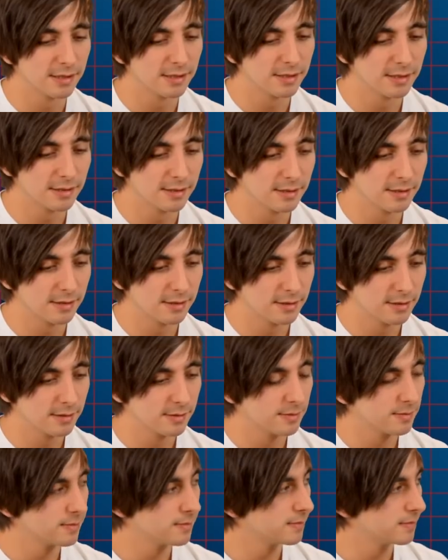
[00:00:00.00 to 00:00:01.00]

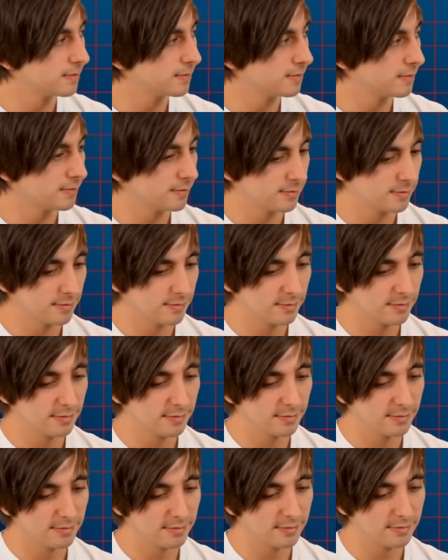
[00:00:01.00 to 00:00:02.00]

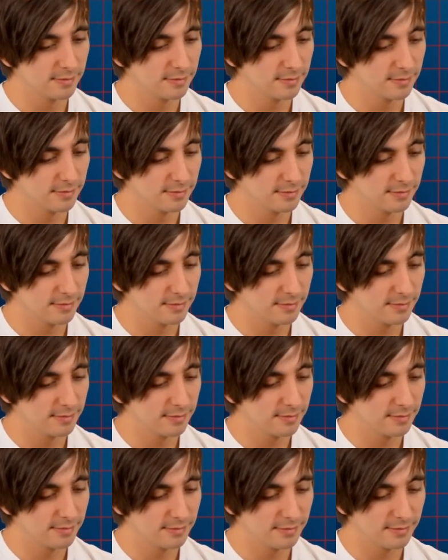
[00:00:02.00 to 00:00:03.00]

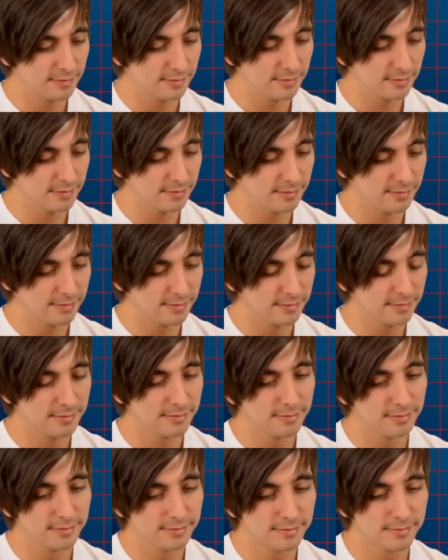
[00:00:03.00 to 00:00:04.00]

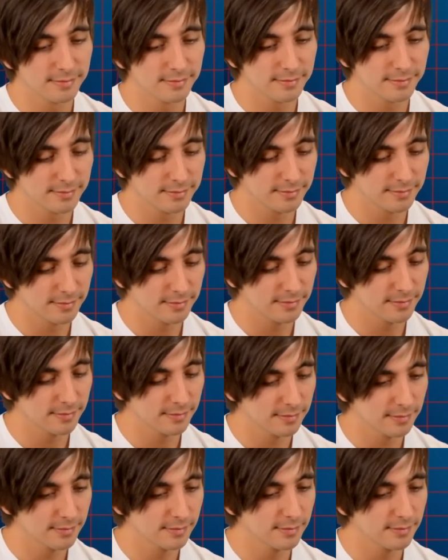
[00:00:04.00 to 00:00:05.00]

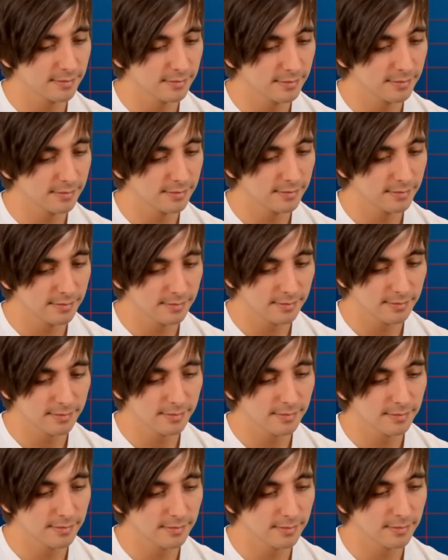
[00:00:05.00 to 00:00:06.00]

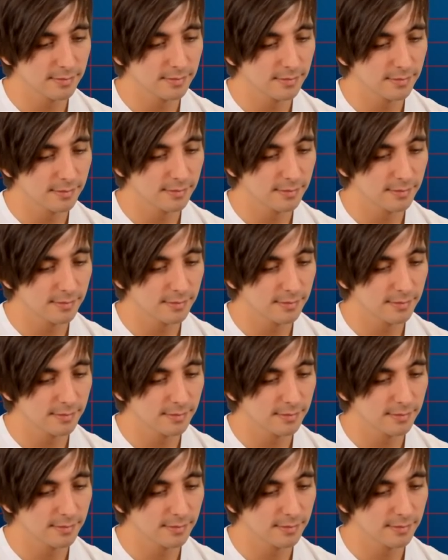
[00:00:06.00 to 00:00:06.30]
No words are spoken by the person on screen.